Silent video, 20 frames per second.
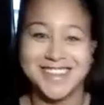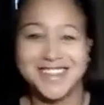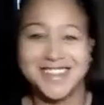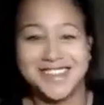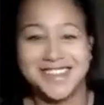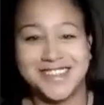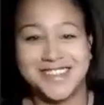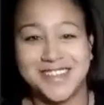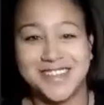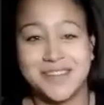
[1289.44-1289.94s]

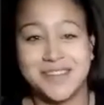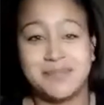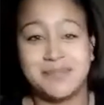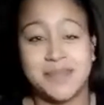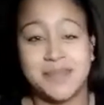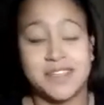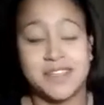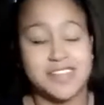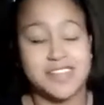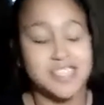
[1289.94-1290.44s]
you know,
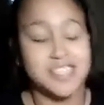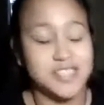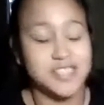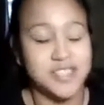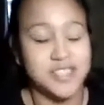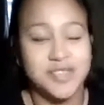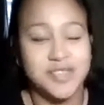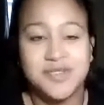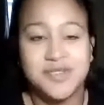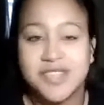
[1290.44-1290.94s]
but the
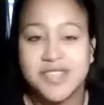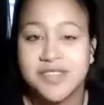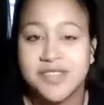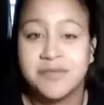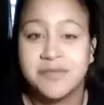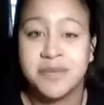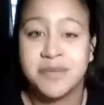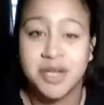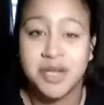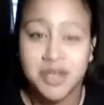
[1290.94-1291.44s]
shifts have
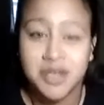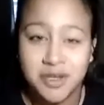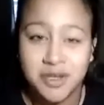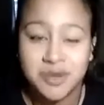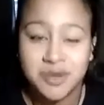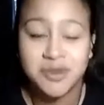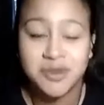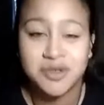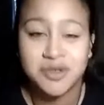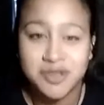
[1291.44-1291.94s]
been
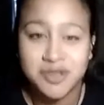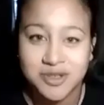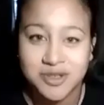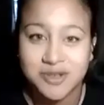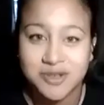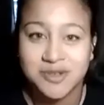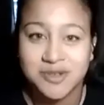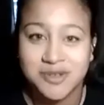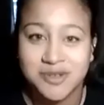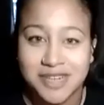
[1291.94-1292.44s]
huge
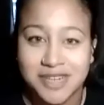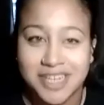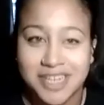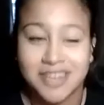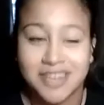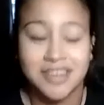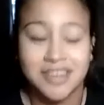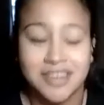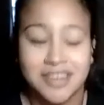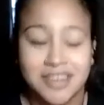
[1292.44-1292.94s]
too, like,
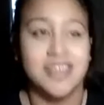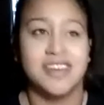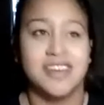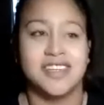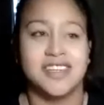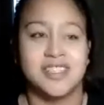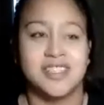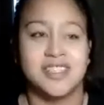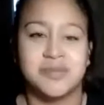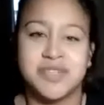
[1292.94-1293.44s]

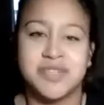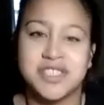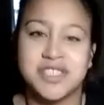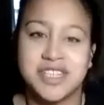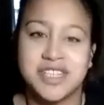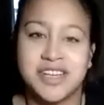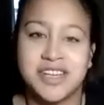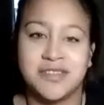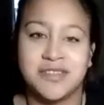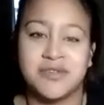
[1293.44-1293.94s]

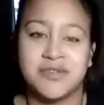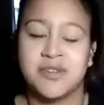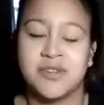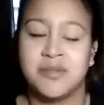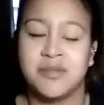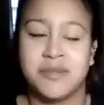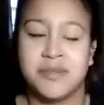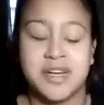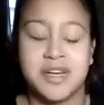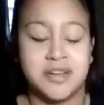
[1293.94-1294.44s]
especially
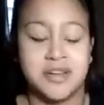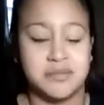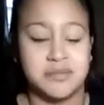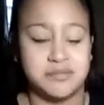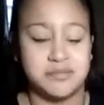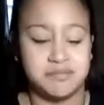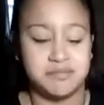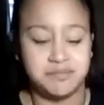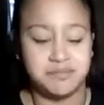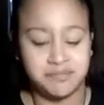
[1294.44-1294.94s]

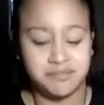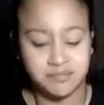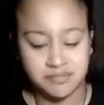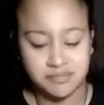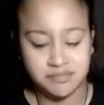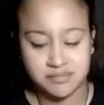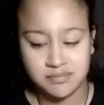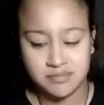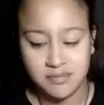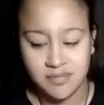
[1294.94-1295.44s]
from
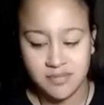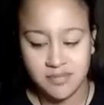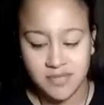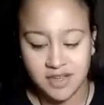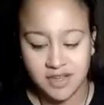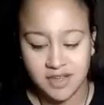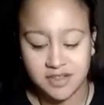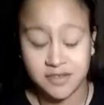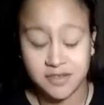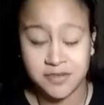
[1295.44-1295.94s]

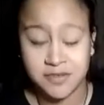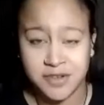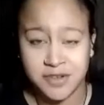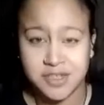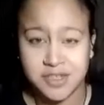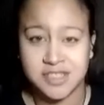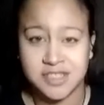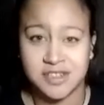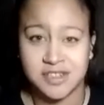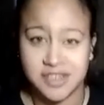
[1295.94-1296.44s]
the
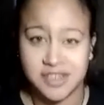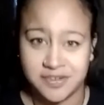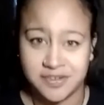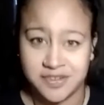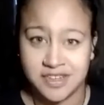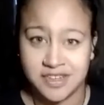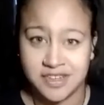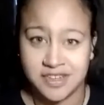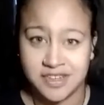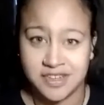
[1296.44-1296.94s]
first live that
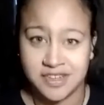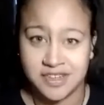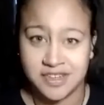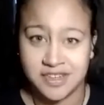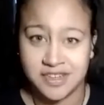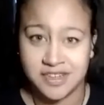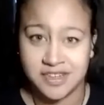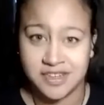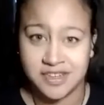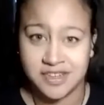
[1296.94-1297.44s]
I did,
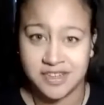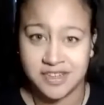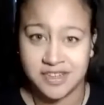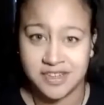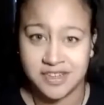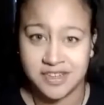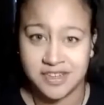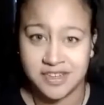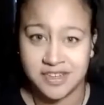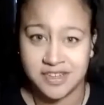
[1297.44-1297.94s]

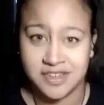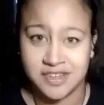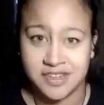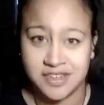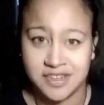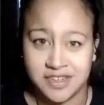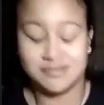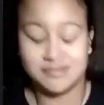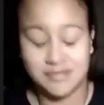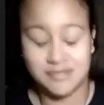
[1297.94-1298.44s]
because I
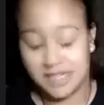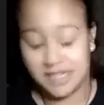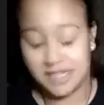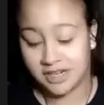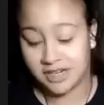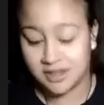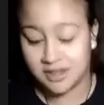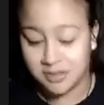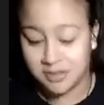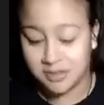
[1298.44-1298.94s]
didn't,
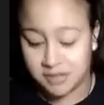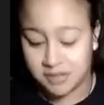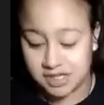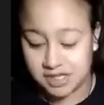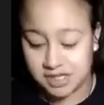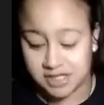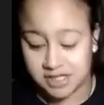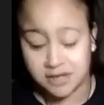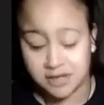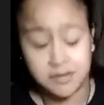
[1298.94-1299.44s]
like,
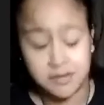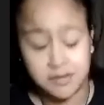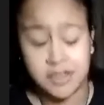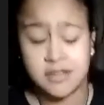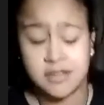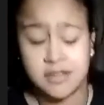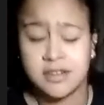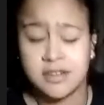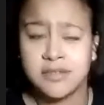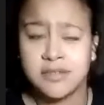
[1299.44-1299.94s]
in myself,
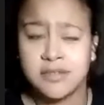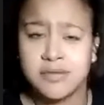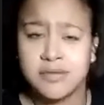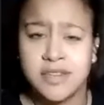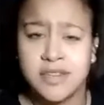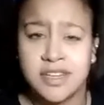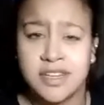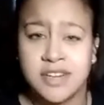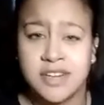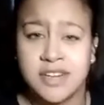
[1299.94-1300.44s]
I
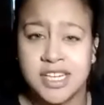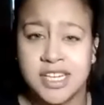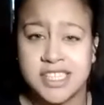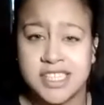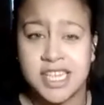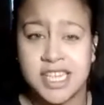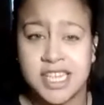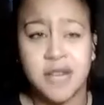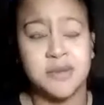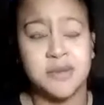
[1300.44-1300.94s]
didn't
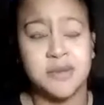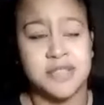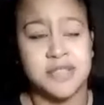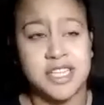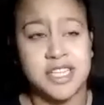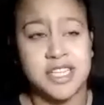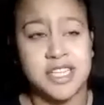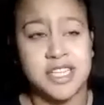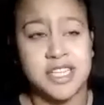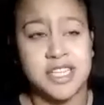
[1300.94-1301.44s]
realize how
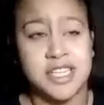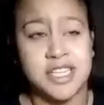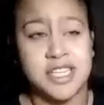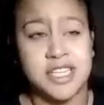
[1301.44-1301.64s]
deep